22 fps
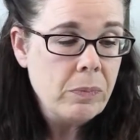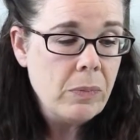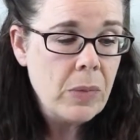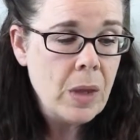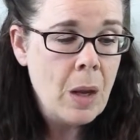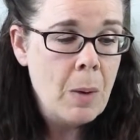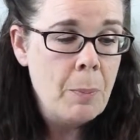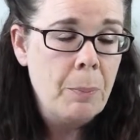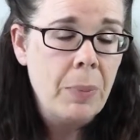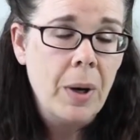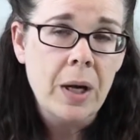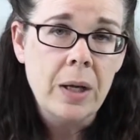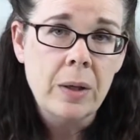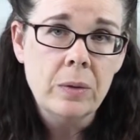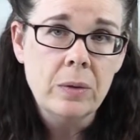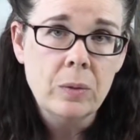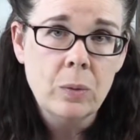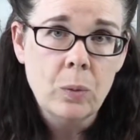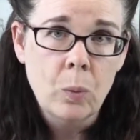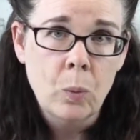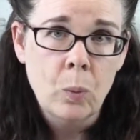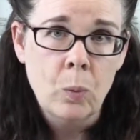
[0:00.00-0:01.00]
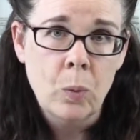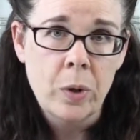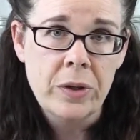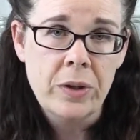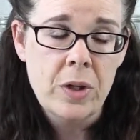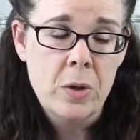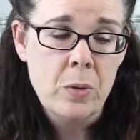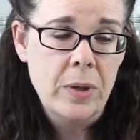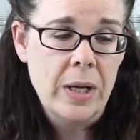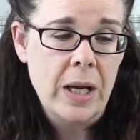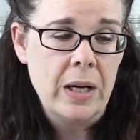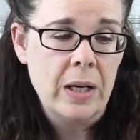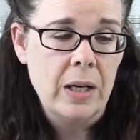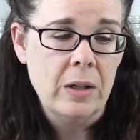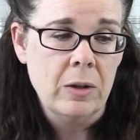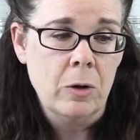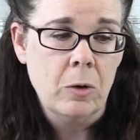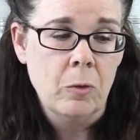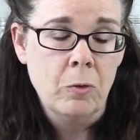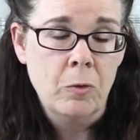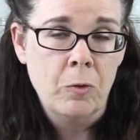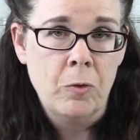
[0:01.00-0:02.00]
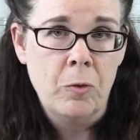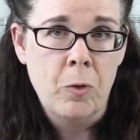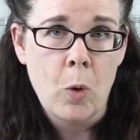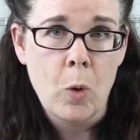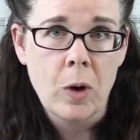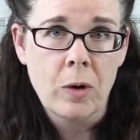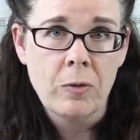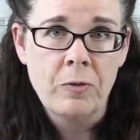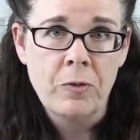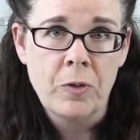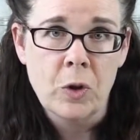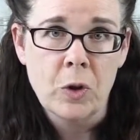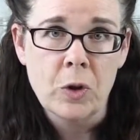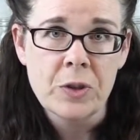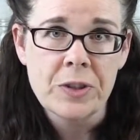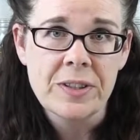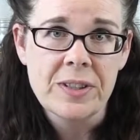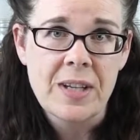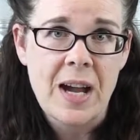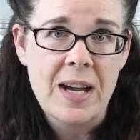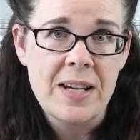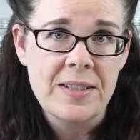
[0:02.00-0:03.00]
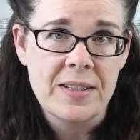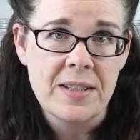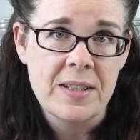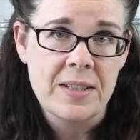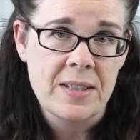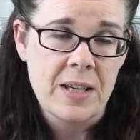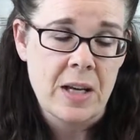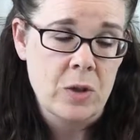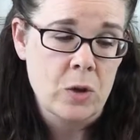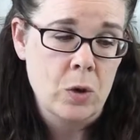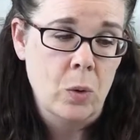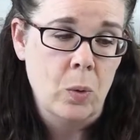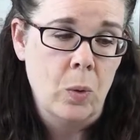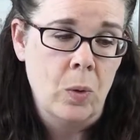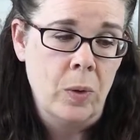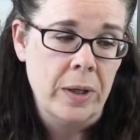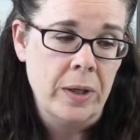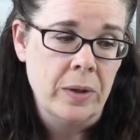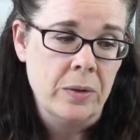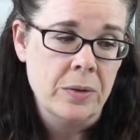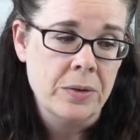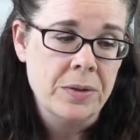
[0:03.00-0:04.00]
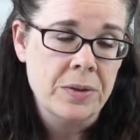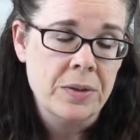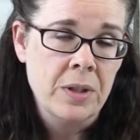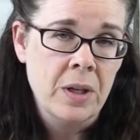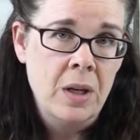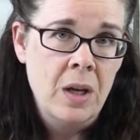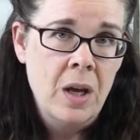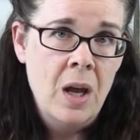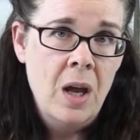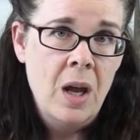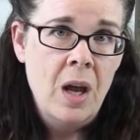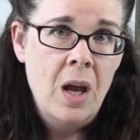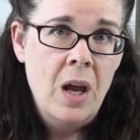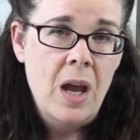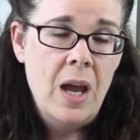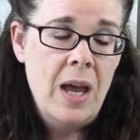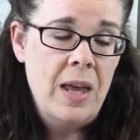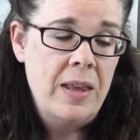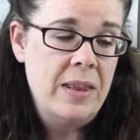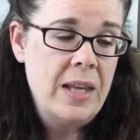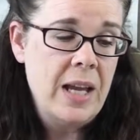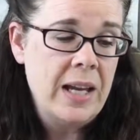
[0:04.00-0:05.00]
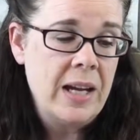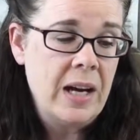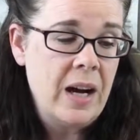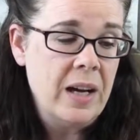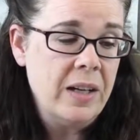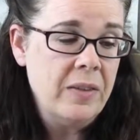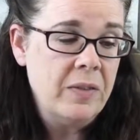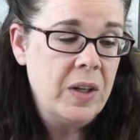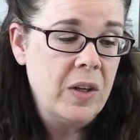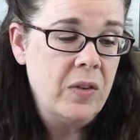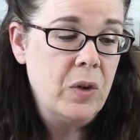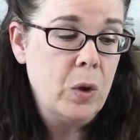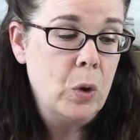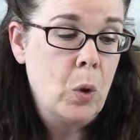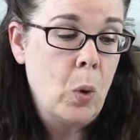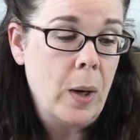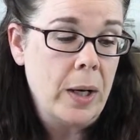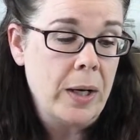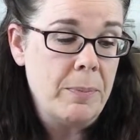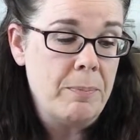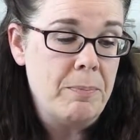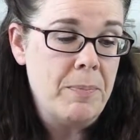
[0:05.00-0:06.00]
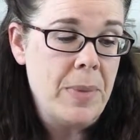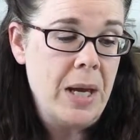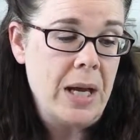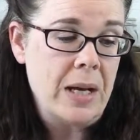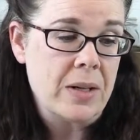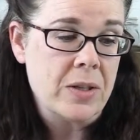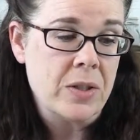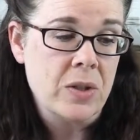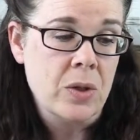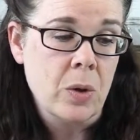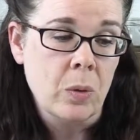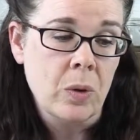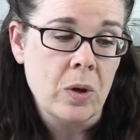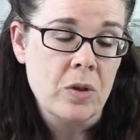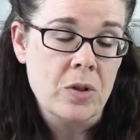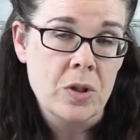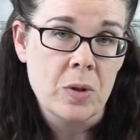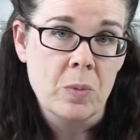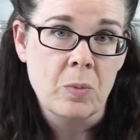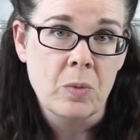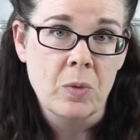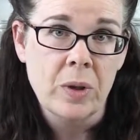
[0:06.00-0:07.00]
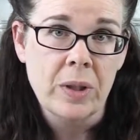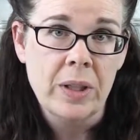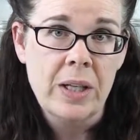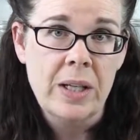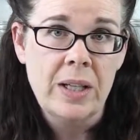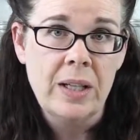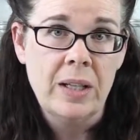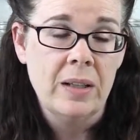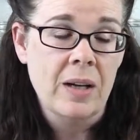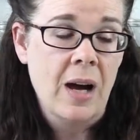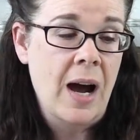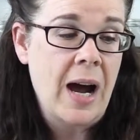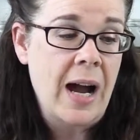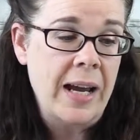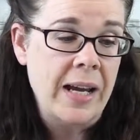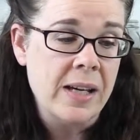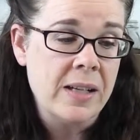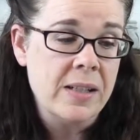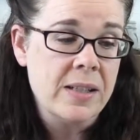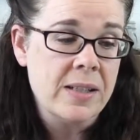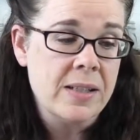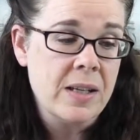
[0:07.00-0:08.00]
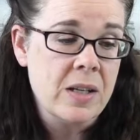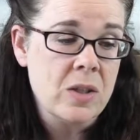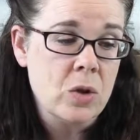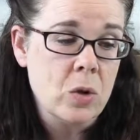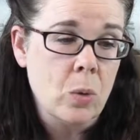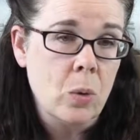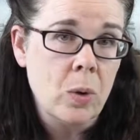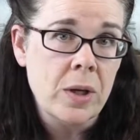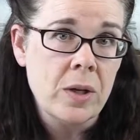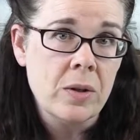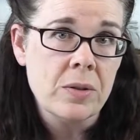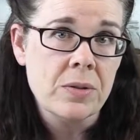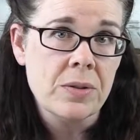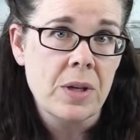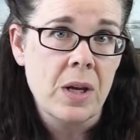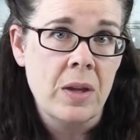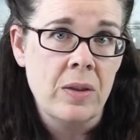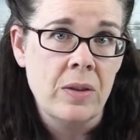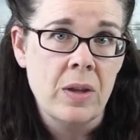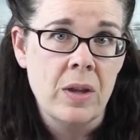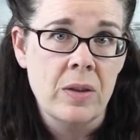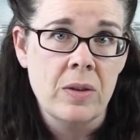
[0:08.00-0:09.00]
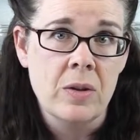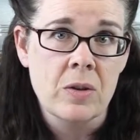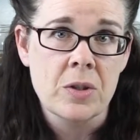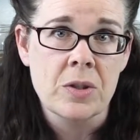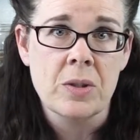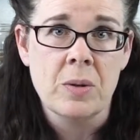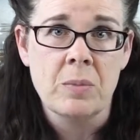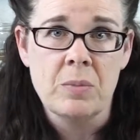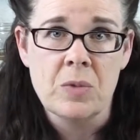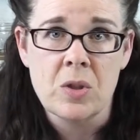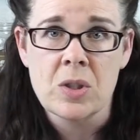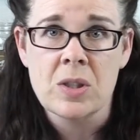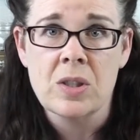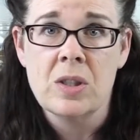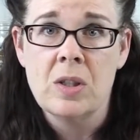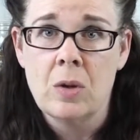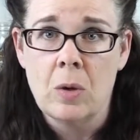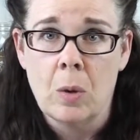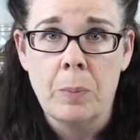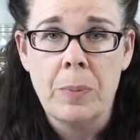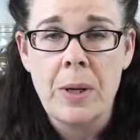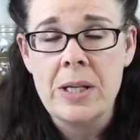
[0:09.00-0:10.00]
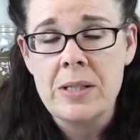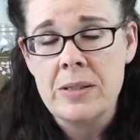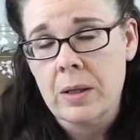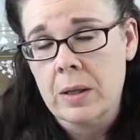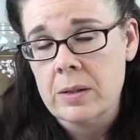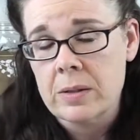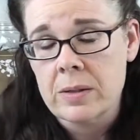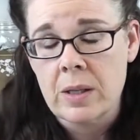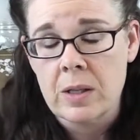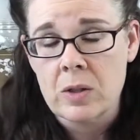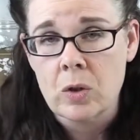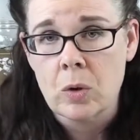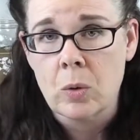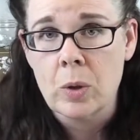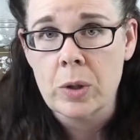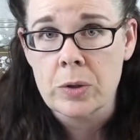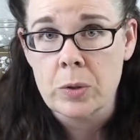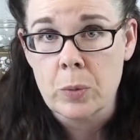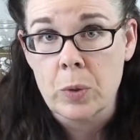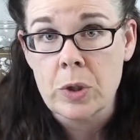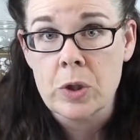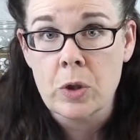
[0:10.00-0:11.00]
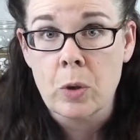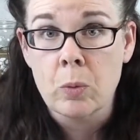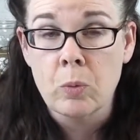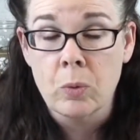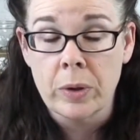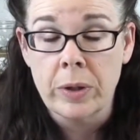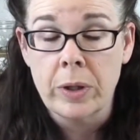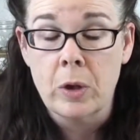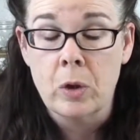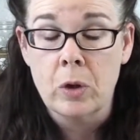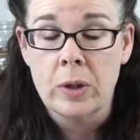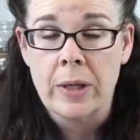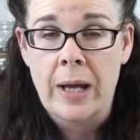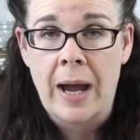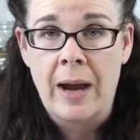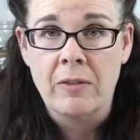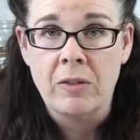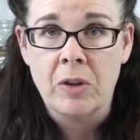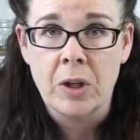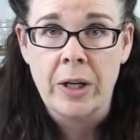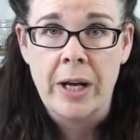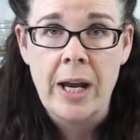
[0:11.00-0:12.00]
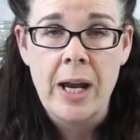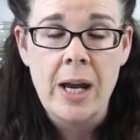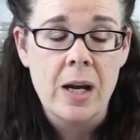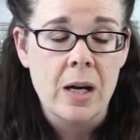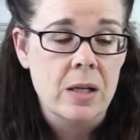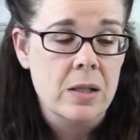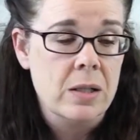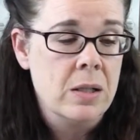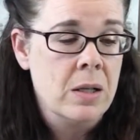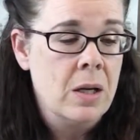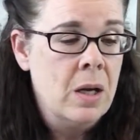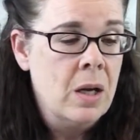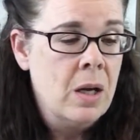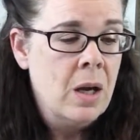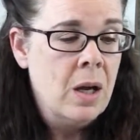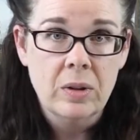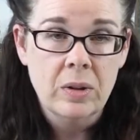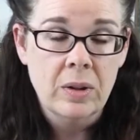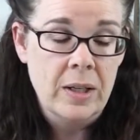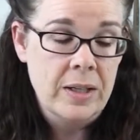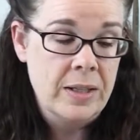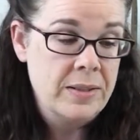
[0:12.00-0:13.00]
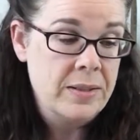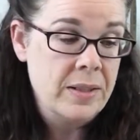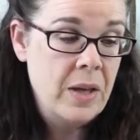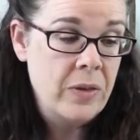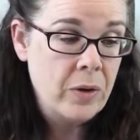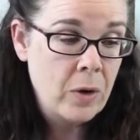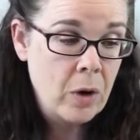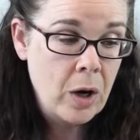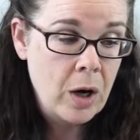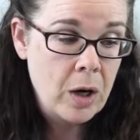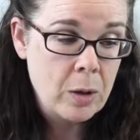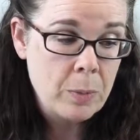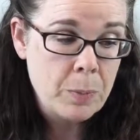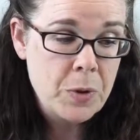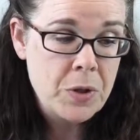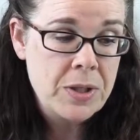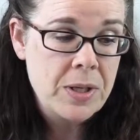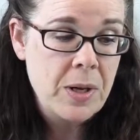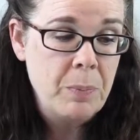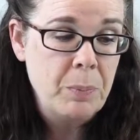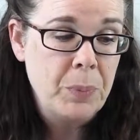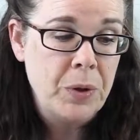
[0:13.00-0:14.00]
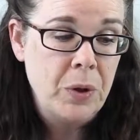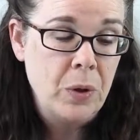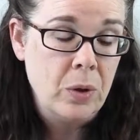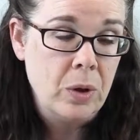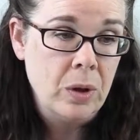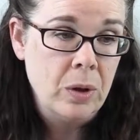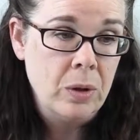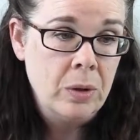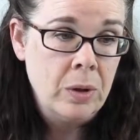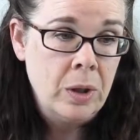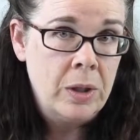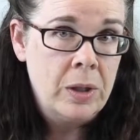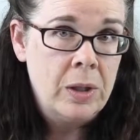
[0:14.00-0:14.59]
But with you getting 4 full-size essential oils, and they kind of give you quite a mix. So there's some really high-end essential oils, and then there's some just, you know, basic essential oils, which are really good to have on hand. Like I said, they're 100% pure.